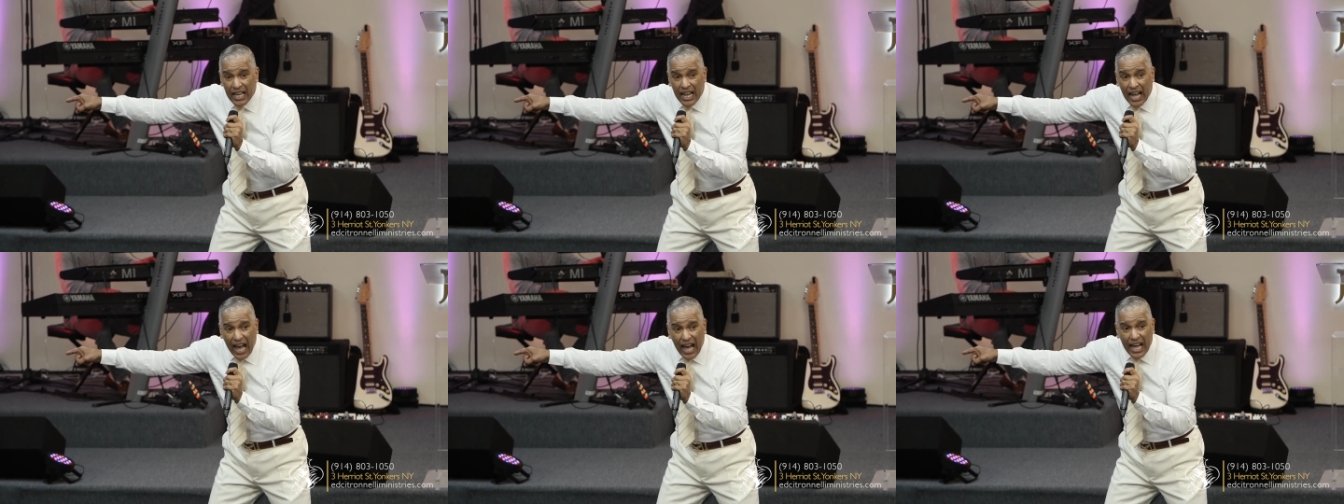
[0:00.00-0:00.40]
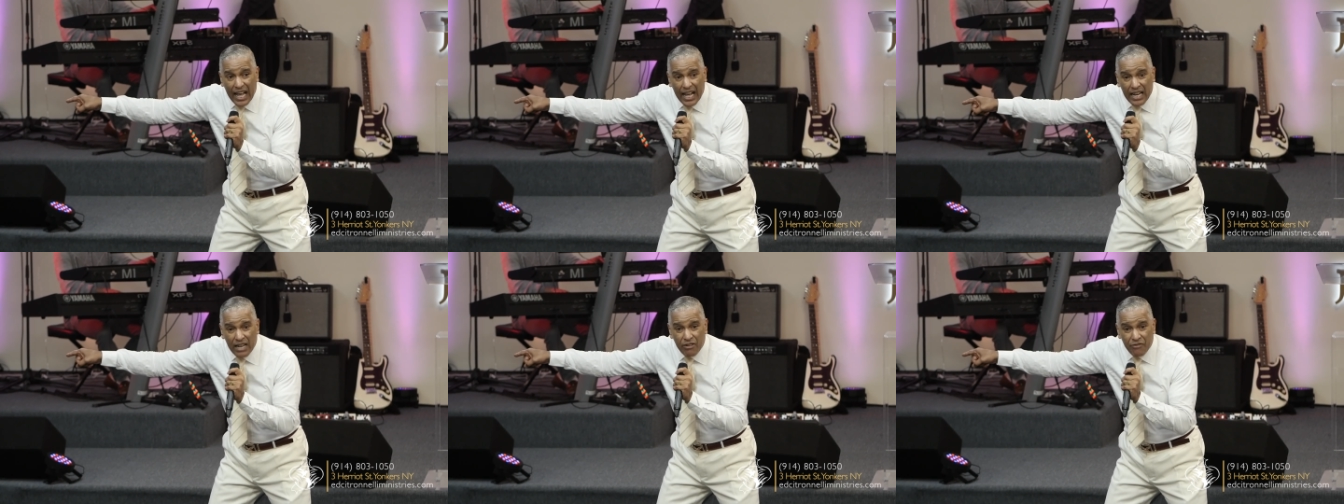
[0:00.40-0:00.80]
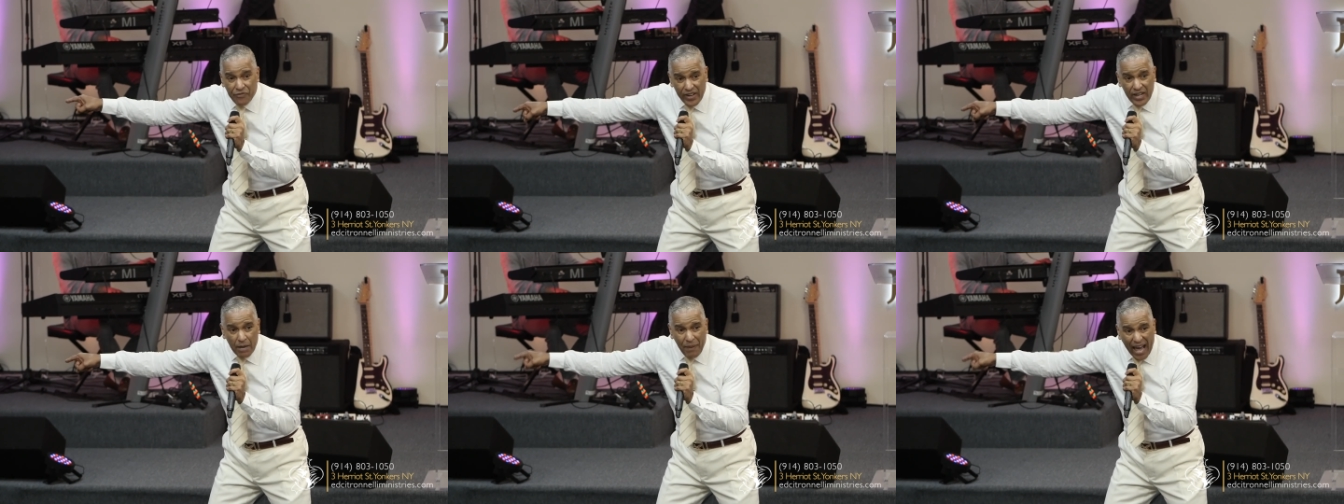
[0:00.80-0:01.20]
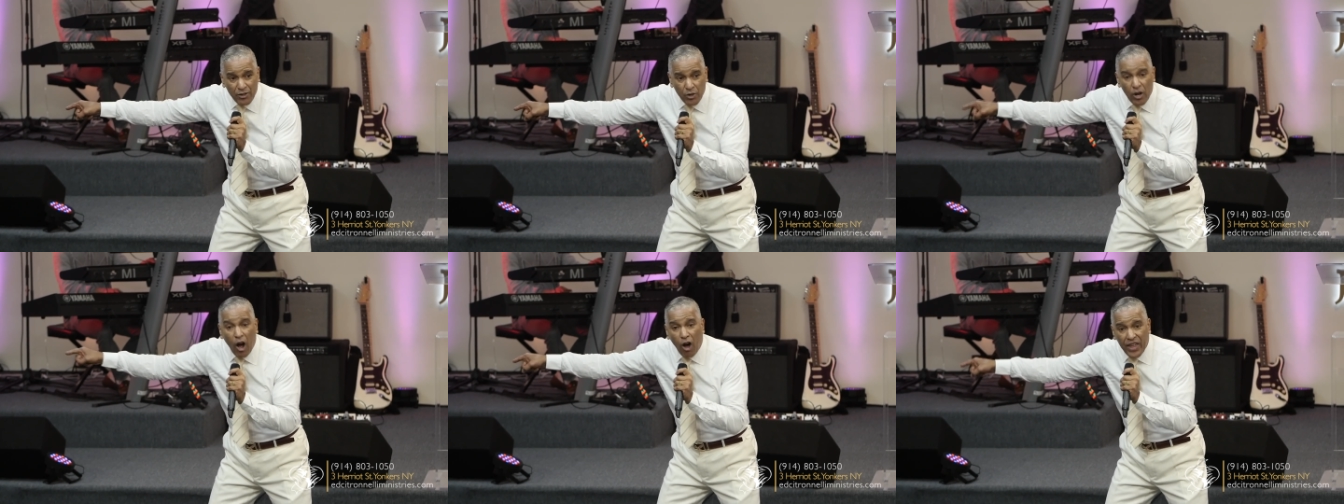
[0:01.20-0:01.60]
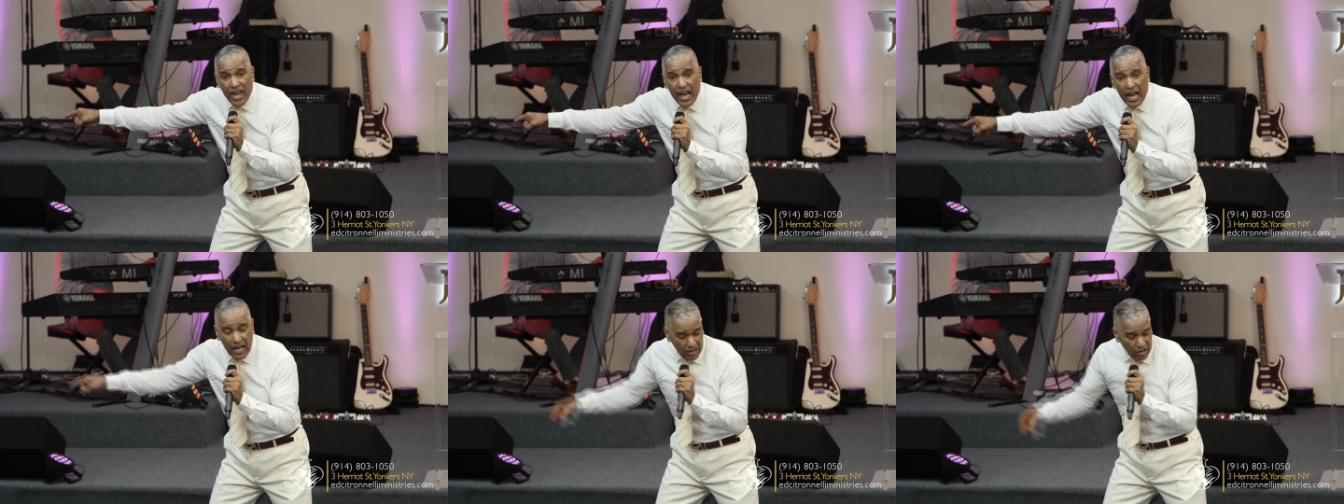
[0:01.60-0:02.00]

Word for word: Huh? Philip, Andrew, all there.